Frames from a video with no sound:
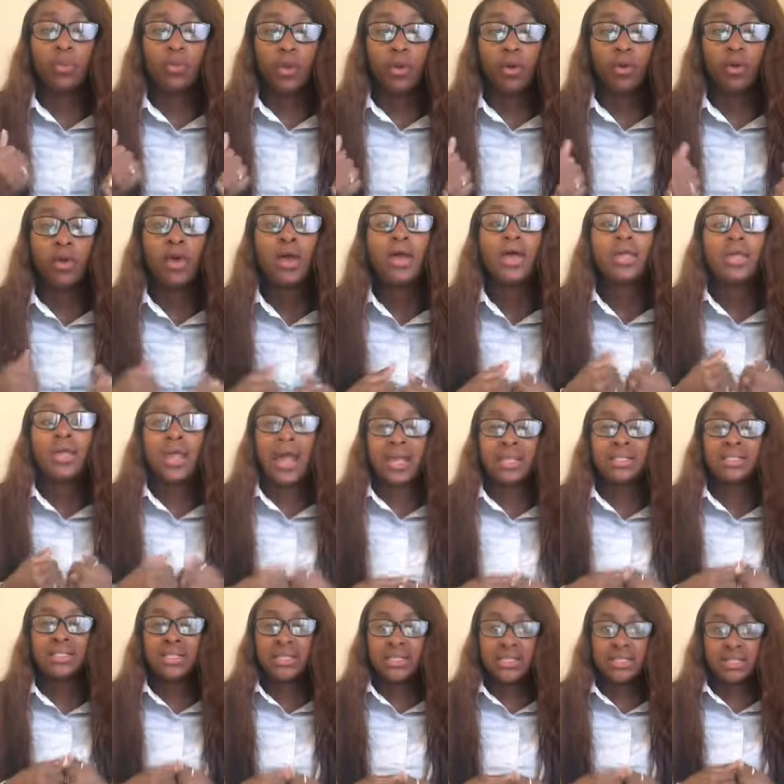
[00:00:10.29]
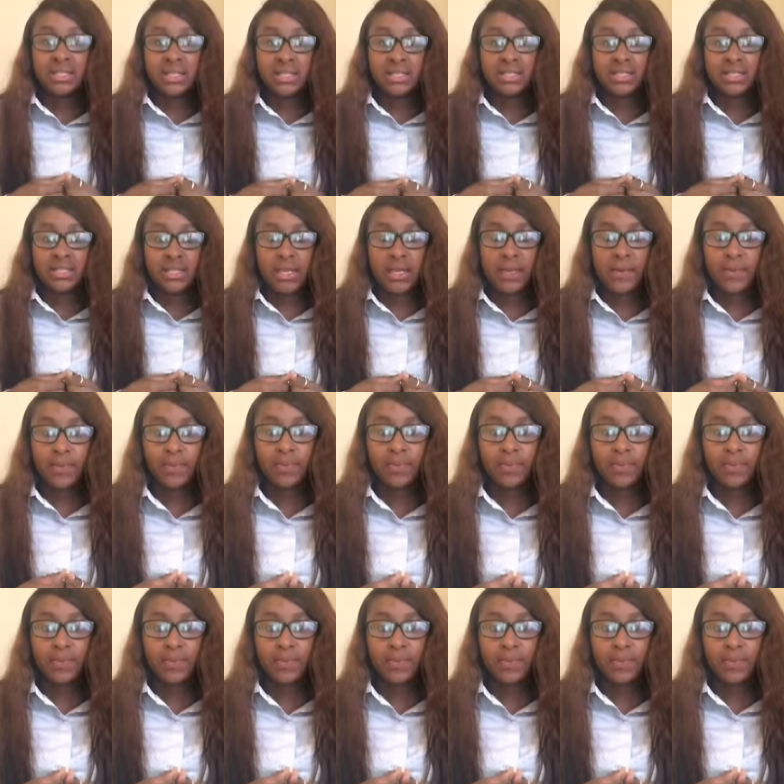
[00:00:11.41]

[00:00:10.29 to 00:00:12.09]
built, 1916.